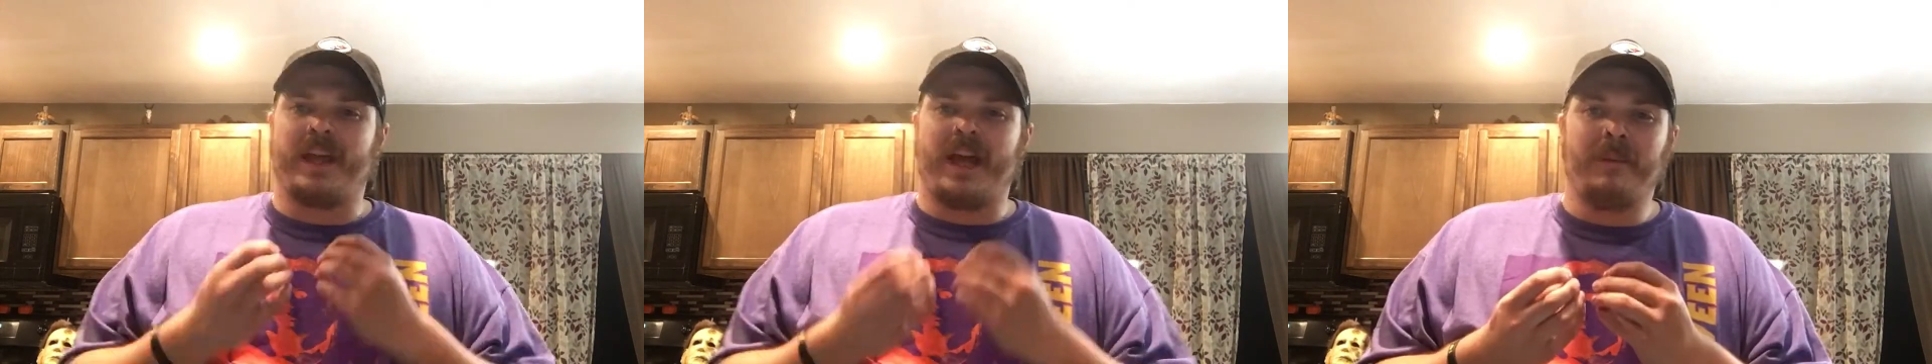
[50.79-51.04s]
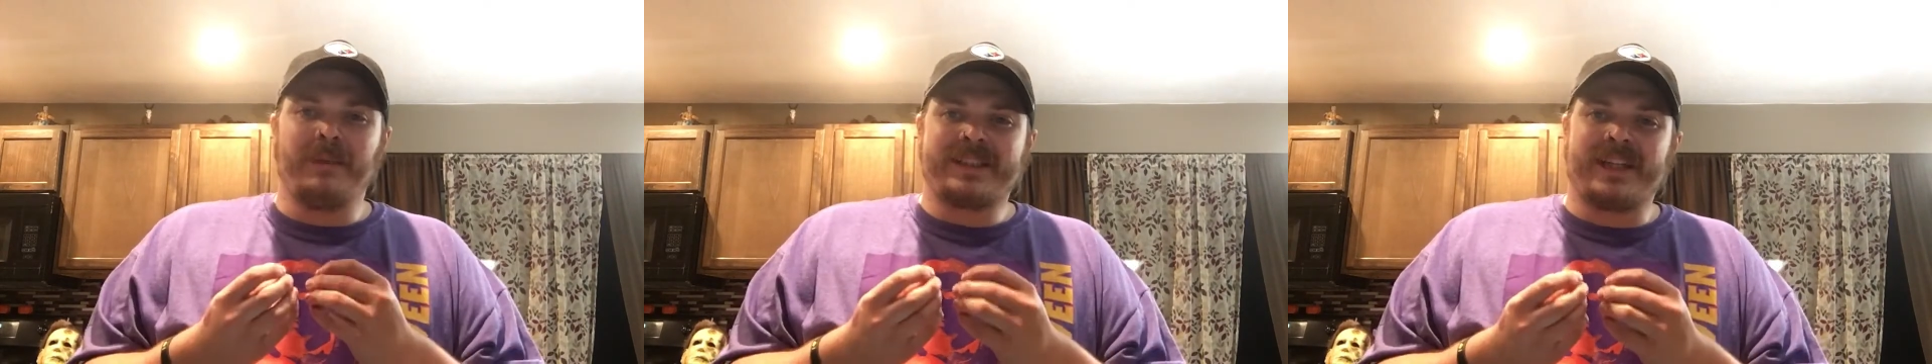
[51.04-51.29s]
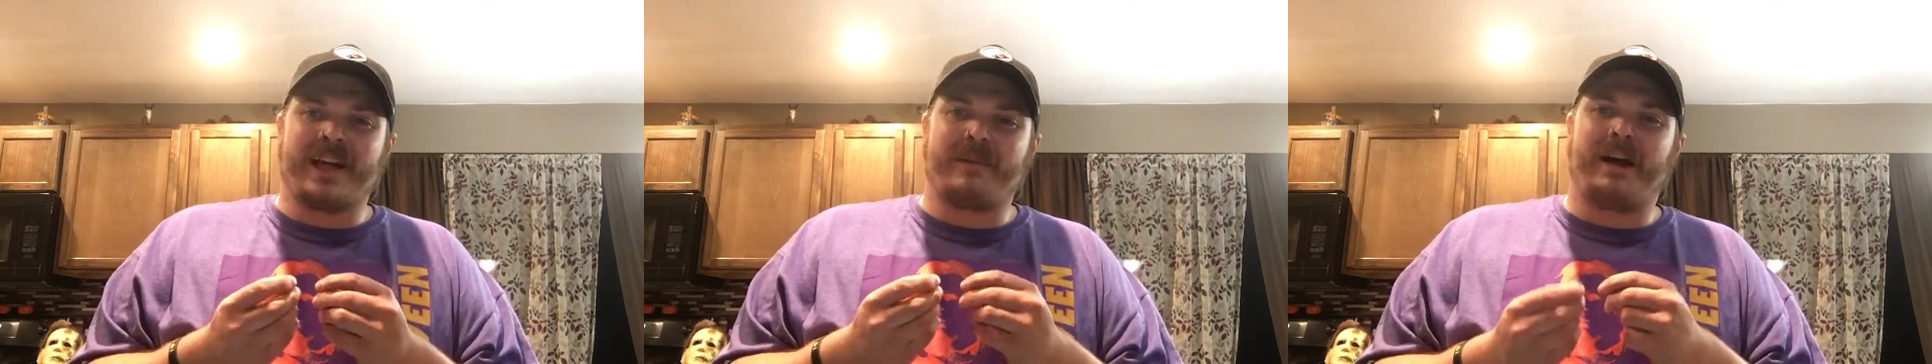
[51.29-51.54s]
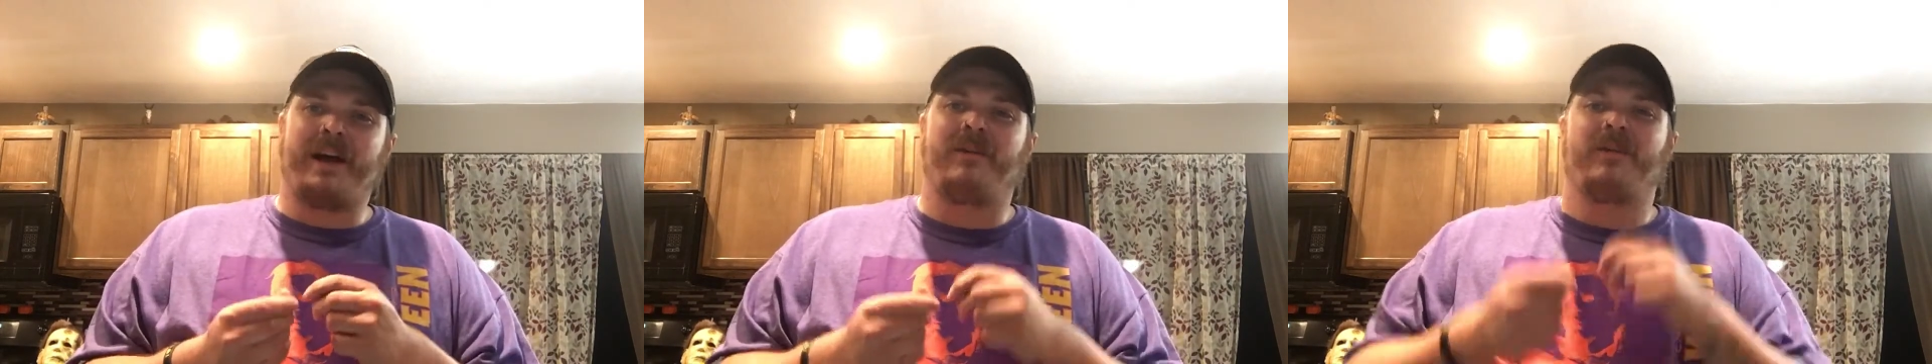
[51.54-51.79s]
Then I'm going to talk
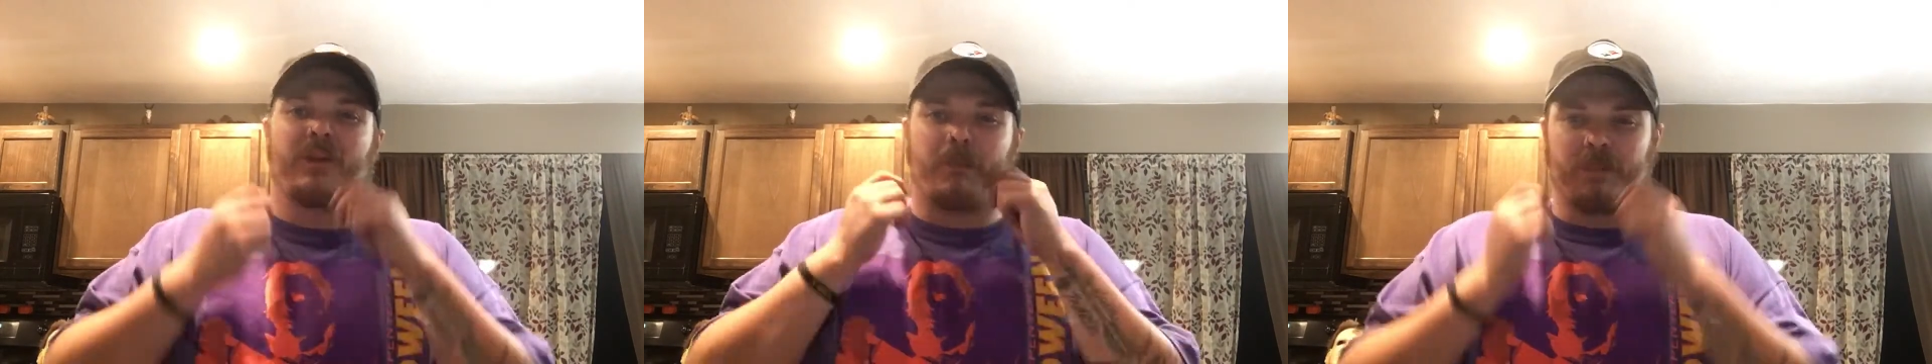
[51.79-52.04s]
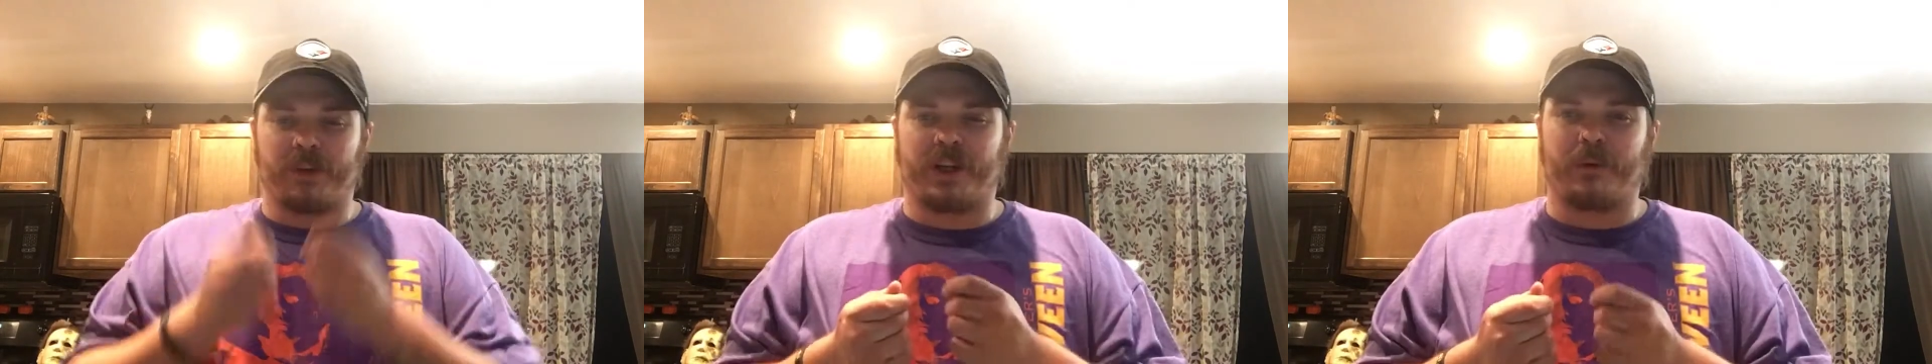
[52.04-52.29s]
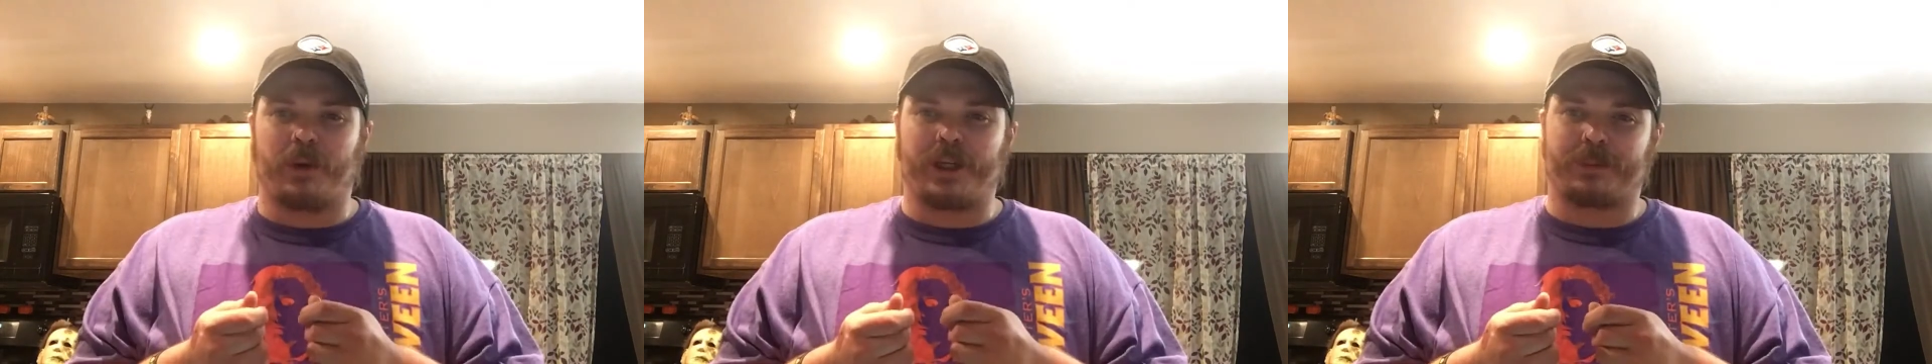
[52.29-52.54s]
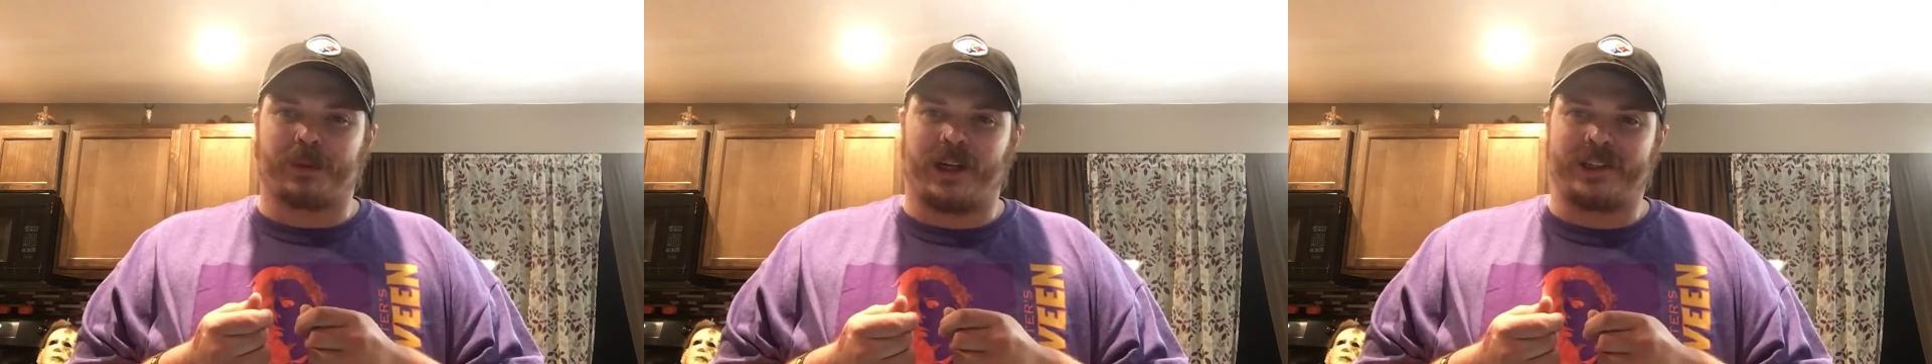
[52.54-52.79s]
about the Blair
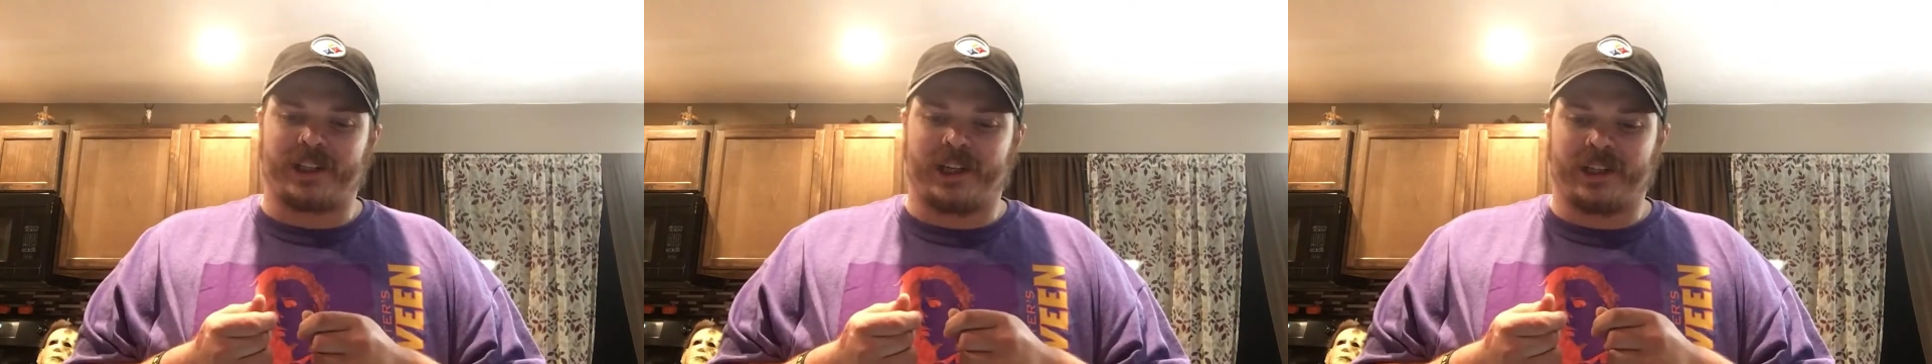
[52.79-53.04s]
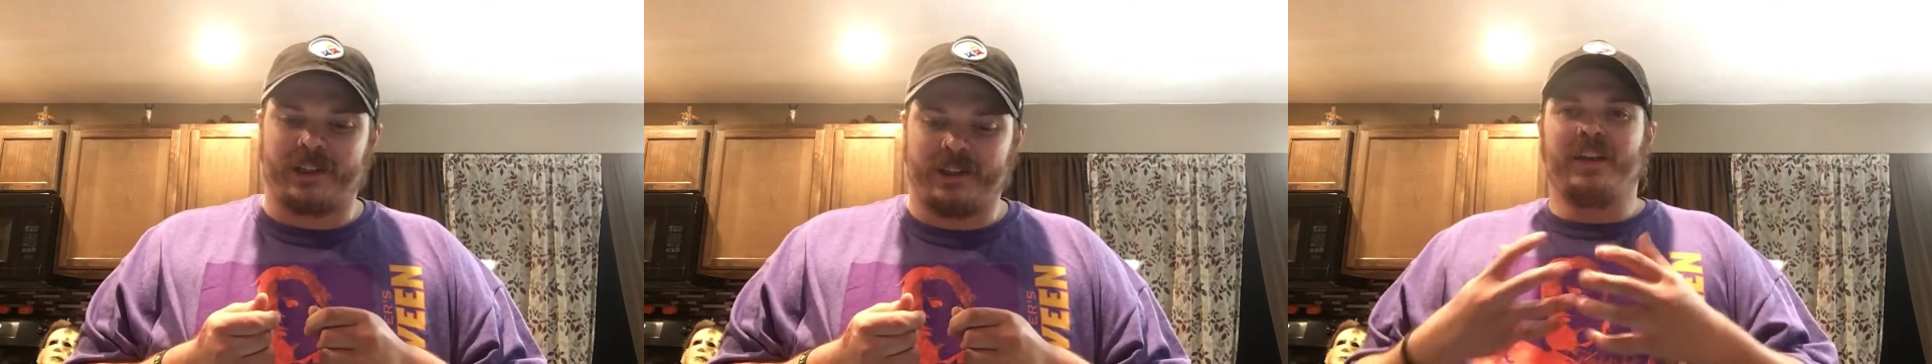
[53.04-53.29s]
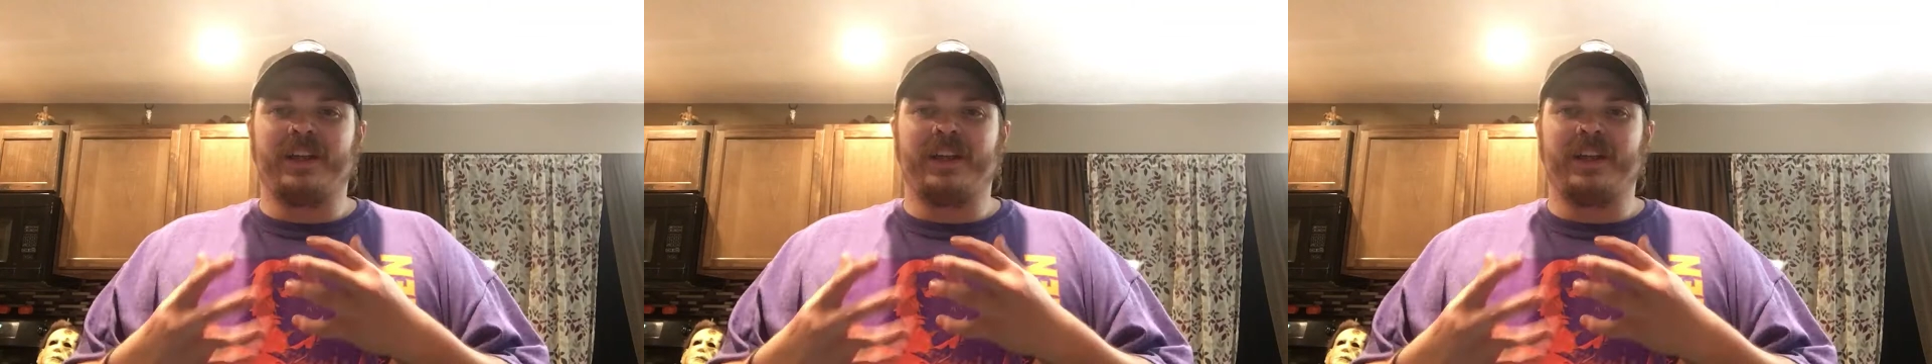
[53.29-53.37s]
Witch Project.